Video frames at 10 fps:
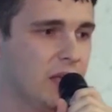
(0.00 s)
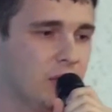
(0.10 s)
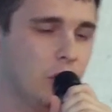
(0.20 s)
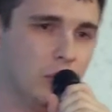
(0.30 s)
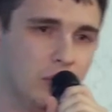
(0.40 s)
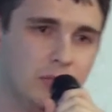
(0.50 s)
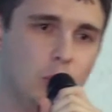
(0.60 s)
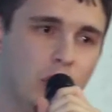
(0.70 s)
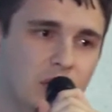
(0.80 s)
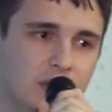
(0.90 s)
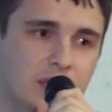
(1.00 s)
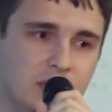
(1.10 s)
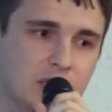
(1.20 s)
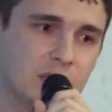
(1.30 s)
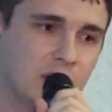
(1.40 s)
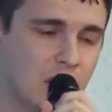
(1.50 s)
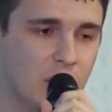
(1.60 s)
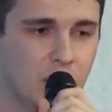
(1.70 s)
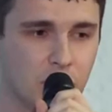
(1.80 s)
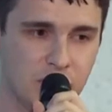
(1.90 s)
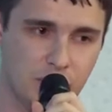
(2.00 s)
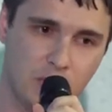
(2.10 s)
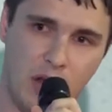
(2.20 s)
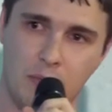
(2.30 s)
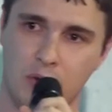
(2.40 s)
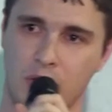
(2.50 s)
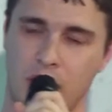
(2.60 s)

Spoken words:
oh, well, this is recursive grammar,